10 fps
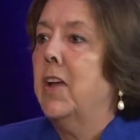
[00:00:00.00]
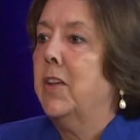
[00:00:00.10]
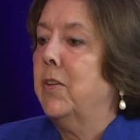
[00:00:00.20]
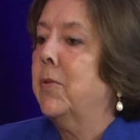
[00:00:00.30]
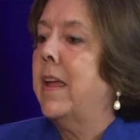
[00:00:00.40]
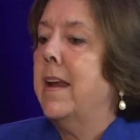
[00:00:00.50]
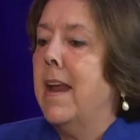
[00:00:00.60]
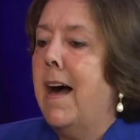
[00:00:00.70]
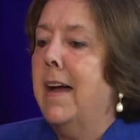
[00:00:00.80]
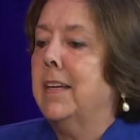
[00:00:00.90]
You
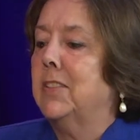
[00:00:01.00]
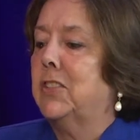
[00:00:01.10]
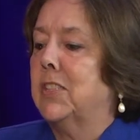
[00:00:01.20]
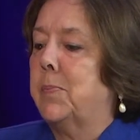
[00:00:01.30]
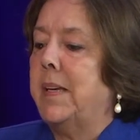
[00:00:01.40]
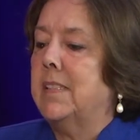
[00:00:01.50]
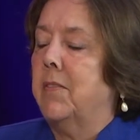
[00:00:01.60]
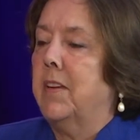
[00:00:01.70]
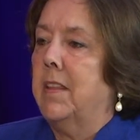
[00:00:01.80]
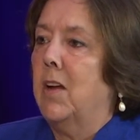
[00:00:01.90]
cannot just base
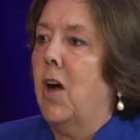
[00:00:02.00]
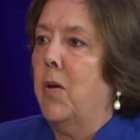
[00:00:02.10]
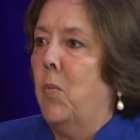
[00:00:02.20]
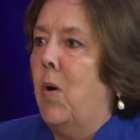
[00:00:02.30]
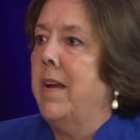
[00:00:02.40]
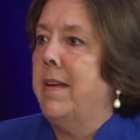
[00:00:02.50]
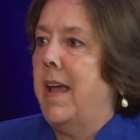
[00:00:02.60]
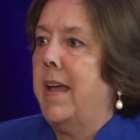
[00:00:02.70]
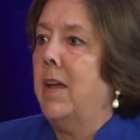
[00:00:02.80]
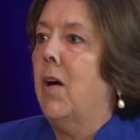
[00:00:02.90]
everything on one
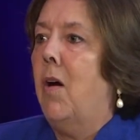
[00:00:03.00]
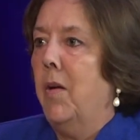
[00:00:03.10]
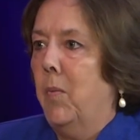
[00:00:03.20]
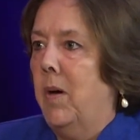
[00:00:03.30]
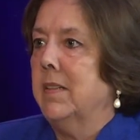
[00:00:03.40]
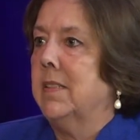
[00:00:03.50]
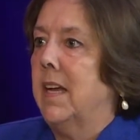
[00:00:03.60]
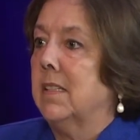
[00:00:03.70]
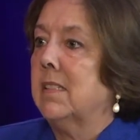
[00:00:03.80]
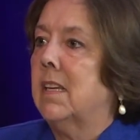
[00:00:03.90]
day, on one
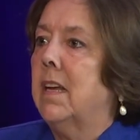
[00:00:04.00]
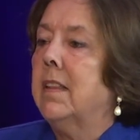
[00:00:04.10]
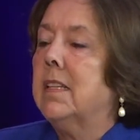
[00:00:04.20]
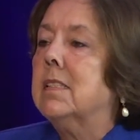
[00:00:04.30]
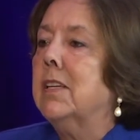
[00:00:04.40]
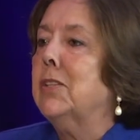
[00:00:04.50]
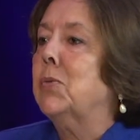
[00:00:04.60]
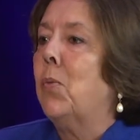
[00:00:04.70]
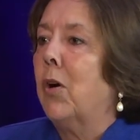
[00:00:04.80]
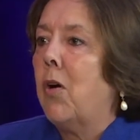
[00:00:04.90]
test. These
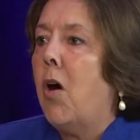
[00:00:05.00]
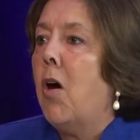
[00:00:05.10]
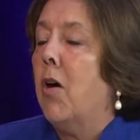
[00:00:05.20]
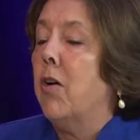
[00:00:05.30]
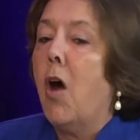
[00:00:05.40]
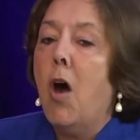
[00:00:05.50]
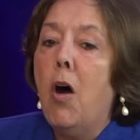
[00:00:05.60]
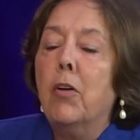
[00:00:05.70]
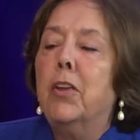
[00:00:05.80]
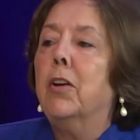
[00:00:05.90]
kids work hard
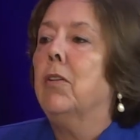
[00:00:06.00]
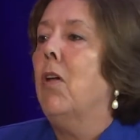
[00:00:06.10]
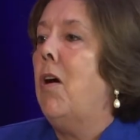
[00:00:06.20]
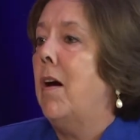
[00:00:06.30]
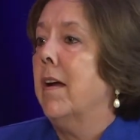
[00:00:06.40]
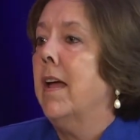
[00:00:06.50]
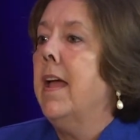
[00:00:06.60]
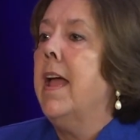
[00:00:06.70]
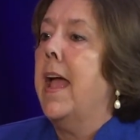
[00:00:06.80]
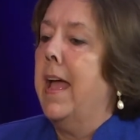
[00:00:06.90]
all year long,
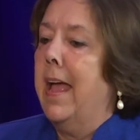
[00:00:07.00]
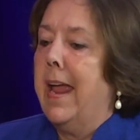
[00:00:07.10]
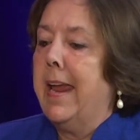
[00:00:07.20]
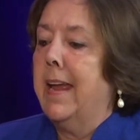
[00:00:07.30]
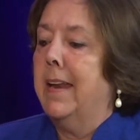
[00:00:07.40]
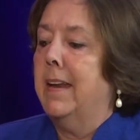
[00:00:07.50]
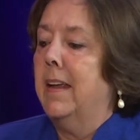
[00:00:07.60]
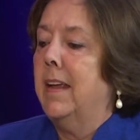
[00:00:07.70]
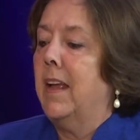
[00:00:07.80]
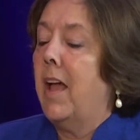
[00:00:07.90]
and
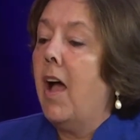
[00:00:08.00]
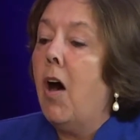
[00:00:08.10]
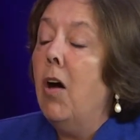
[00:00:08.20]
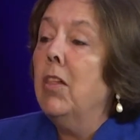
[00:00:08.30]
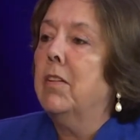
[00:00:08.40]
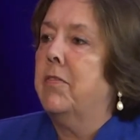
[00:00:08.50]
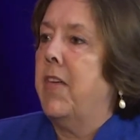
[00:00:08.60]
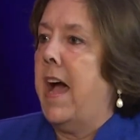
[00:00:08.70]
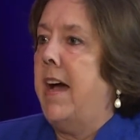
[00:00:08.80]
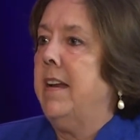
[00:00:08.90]
all of
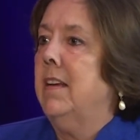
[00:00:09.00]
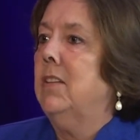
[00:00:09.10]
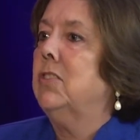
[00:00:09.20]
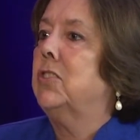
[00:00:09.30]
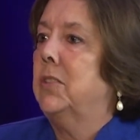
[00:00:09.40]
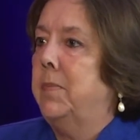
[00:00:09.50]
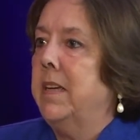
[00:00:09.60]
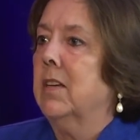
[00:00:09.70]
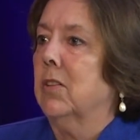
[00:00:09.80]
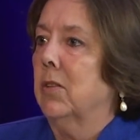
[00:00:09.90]
that should
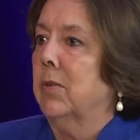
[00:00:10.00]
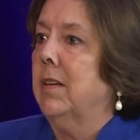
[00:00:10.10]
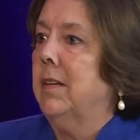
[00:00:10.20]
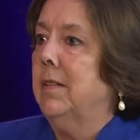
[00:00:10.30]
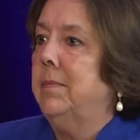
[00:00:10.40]
be included.